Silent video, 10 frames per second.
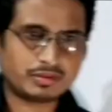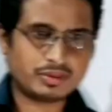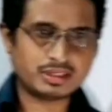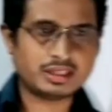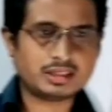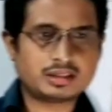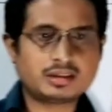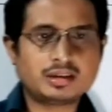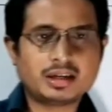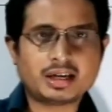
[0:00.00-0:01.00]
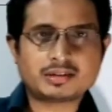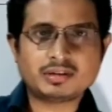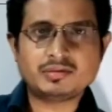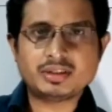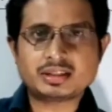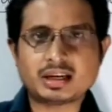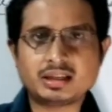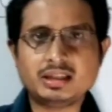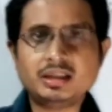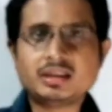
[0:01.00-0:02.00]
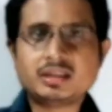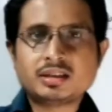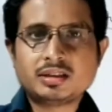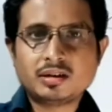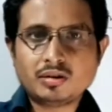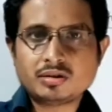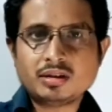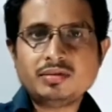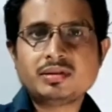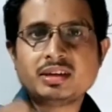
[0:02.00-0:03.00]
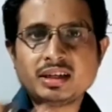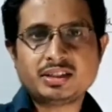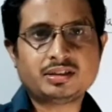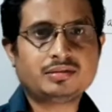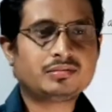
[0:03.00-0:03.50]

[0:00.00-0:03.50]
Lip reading: physics, actually we study the laws of nature.